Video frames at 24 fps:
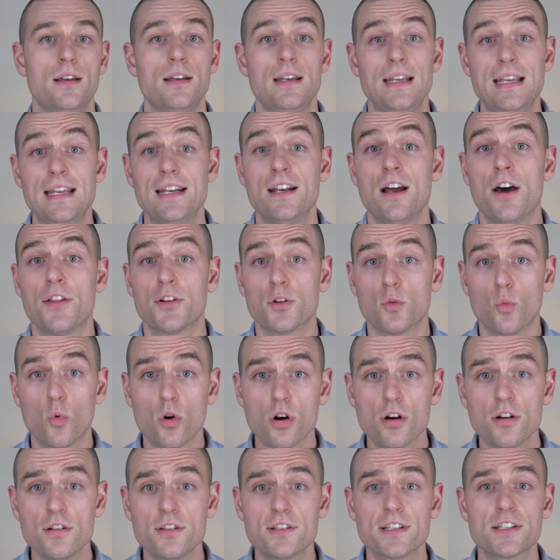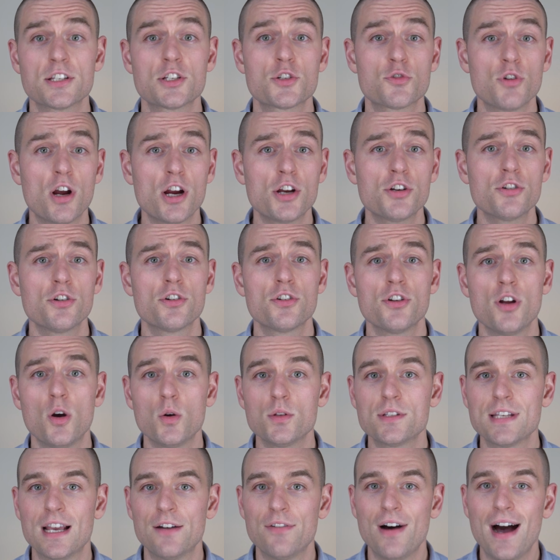In other words, structured
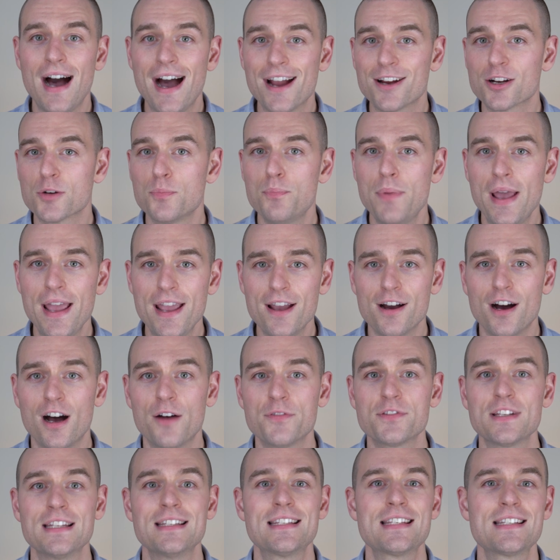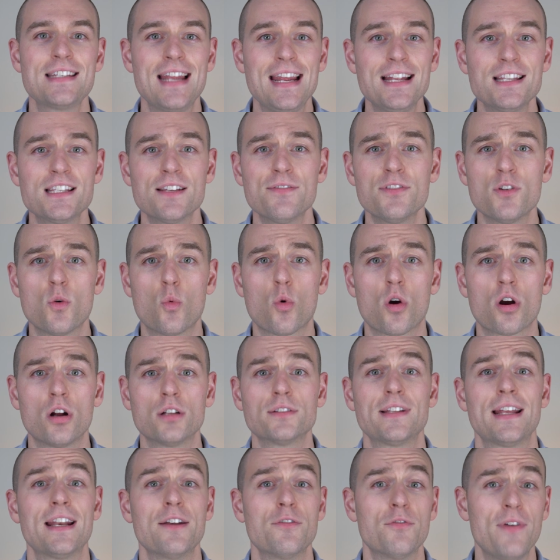notes have higher payoffs in states of the world
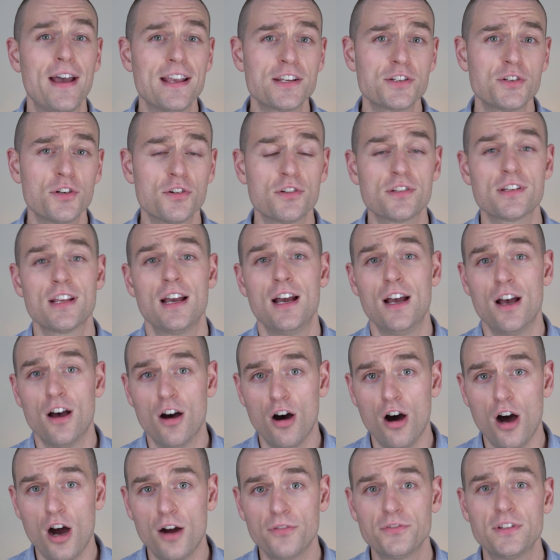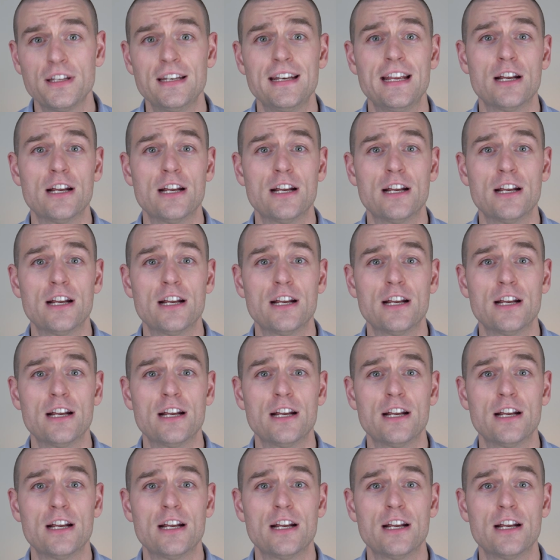that investors, often